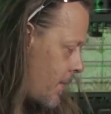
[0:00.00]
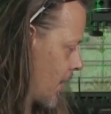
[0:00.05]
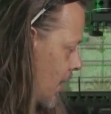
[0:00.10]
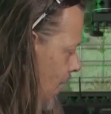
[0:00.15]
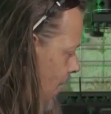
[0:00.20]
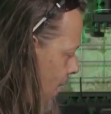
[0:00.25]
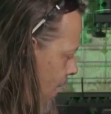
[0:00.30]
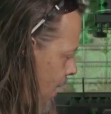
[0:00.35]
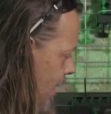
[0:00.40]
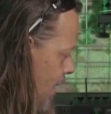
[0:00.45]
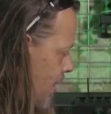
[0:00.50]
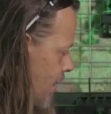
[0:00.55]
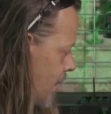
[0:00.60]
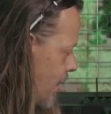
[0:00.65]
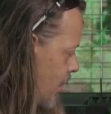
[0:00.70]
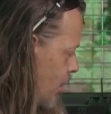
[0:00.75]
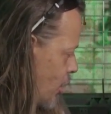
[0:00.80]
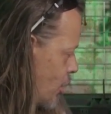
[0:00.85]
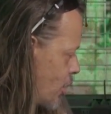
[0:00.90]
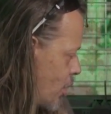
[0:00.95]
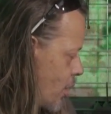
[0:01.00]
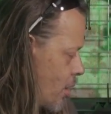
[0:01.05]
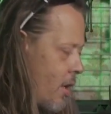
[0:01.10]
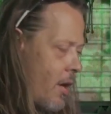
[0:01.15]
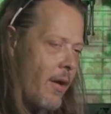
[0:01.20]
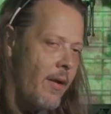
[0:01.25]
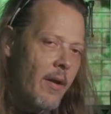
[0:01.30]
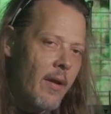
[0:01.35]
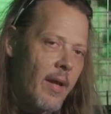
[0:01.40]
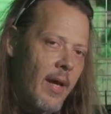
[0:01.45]
And it could turn
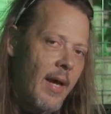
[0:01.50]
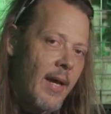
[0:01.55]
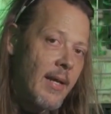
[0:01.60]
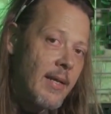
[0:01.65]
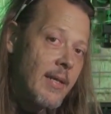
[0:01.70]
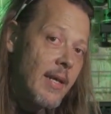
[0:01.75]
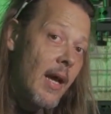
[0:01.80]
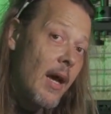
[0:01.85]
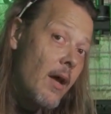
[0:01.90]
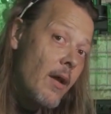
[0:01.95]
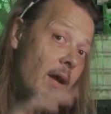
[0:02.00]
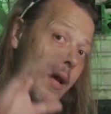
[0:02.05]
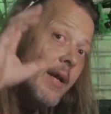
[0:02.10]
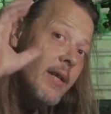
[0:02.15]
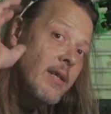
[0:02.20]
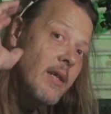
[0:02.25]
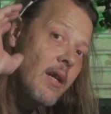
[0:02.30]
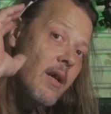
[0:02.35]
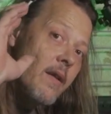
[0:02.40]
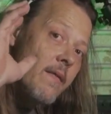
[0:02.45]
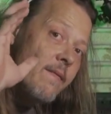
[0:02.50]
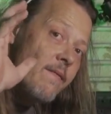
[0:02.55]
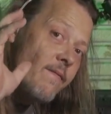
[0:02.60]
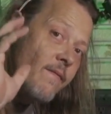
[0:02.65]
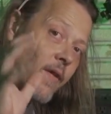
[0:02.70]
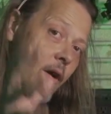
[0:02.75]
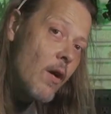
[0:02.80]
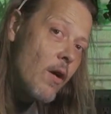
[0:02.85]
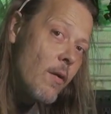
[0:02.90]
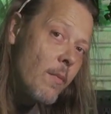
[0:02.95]
on a light and say, I'd like to
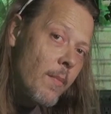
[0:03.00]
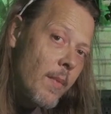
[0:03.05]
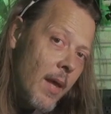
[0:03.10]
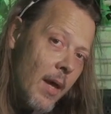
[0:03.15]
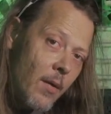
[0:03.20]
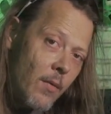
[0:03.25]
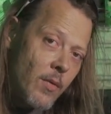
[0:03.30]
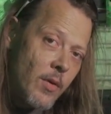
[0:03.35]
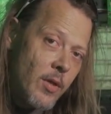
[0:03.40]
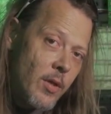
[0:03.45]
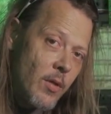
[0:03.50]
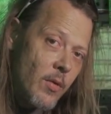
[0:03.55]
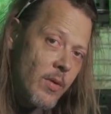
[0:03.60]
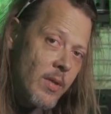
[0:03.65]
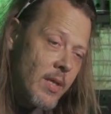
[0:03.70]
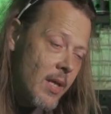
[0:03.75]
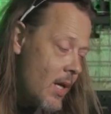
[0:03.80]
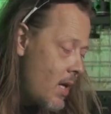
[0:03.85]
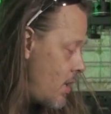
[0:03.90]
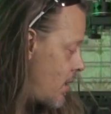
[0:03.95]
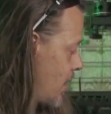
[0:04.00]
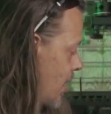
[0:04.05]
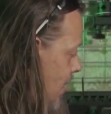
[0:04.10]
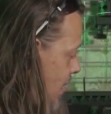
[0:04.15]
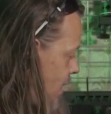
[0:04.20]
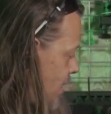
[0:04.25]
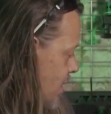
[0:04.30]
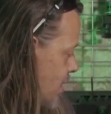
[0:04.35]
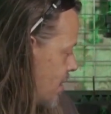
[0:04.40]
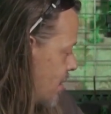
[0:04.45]
confirm that was you saying
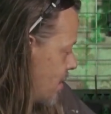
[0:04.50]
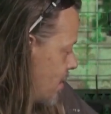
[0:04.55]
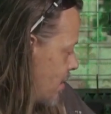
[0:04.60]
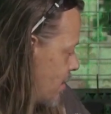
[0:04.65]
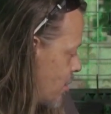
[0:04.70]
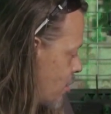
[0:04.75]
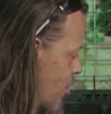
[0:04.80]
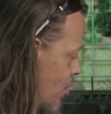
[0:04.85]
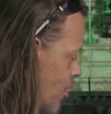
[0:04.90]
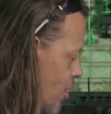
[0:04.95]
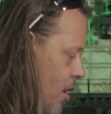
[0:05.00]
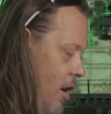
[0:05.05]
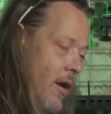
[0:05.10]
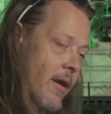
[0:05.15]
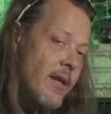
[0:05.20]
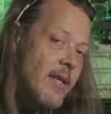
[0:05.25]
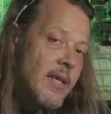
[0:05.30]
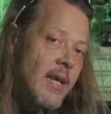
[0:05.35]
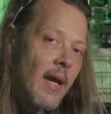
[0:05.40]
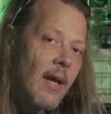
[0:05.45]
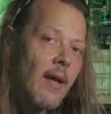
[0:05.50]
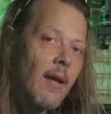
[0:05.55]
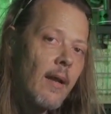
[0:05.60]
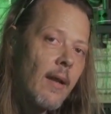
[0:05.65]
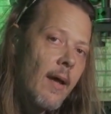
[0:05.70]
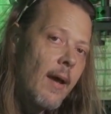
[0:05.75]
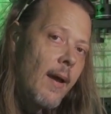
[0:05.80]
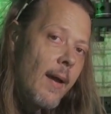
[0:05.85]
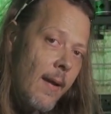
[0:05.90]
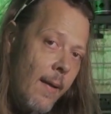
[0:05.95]
yes, and turn on a second
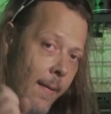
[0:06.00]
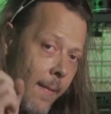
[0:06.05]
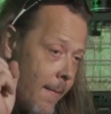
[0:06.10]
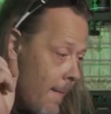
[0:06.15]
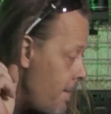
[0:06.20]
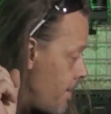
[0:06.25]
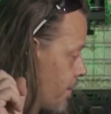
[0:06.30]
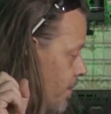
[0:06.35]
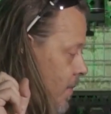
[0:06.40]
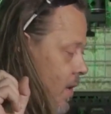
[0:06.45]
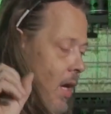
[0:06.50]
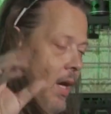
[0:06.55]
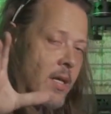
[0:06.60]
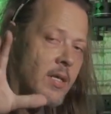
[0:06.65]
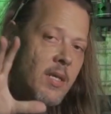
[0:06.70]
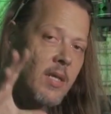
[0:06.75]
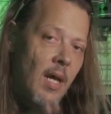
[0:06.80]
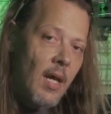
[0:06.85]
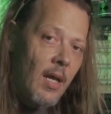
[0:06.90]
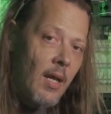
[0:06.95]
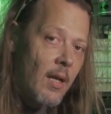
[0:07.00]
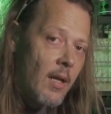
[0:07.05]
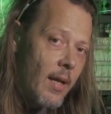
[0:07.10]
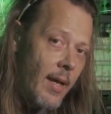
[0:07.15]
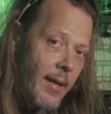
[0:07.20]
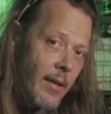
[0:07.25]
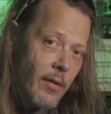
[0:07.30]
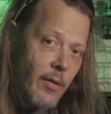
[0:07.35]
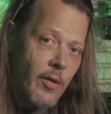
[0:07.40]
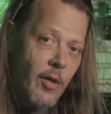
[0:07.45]
light. A second
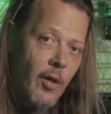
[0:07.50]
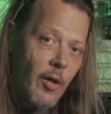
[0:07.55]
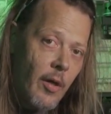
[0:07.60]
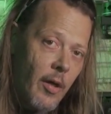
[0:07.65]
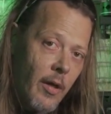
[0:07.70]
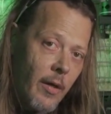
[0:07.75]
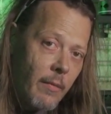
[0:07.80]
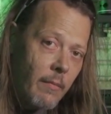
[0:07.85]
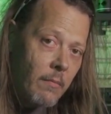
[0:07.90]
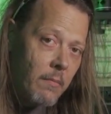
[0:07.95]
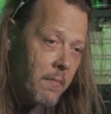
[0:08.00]
light will turn on.